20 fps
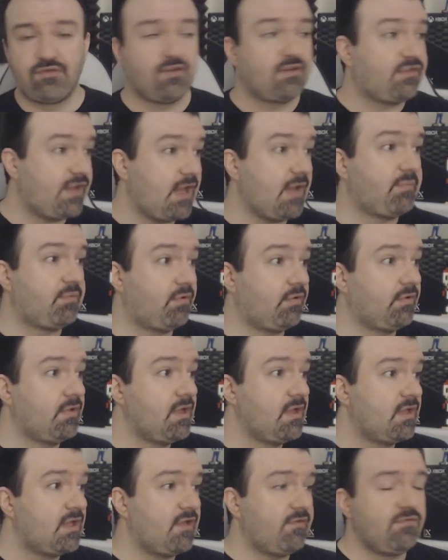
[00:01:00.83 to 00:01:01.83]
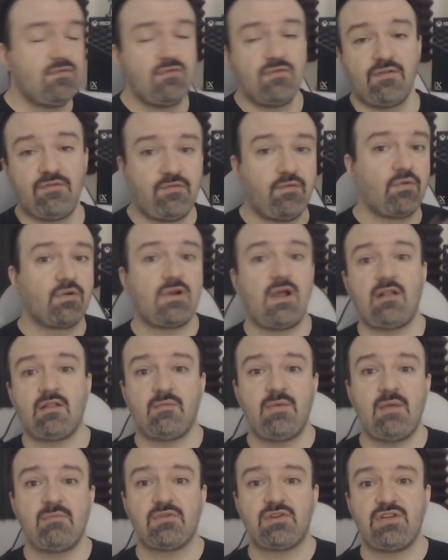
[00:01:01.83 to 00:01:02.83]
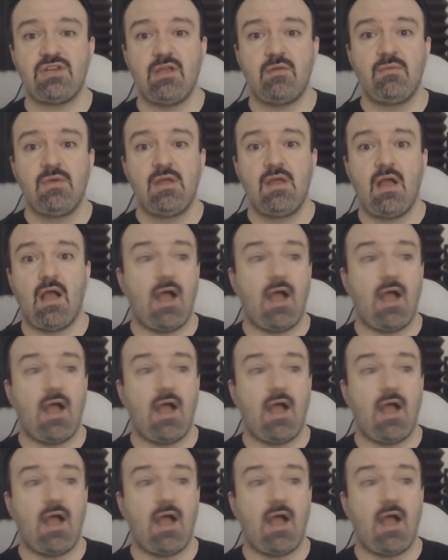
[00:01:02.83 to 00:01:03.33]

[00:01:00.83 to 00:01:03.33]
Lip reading: for example, if you do a $4 membership,